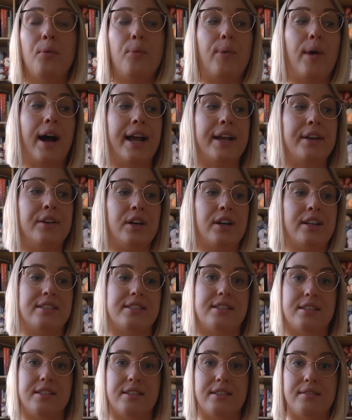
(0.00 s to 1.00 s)
why
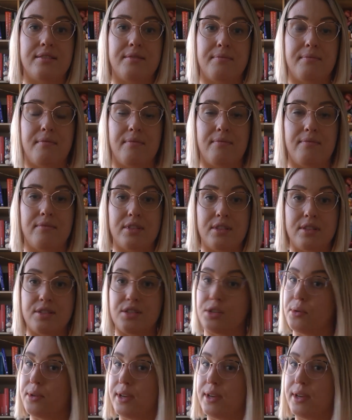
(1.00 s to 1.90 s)
not do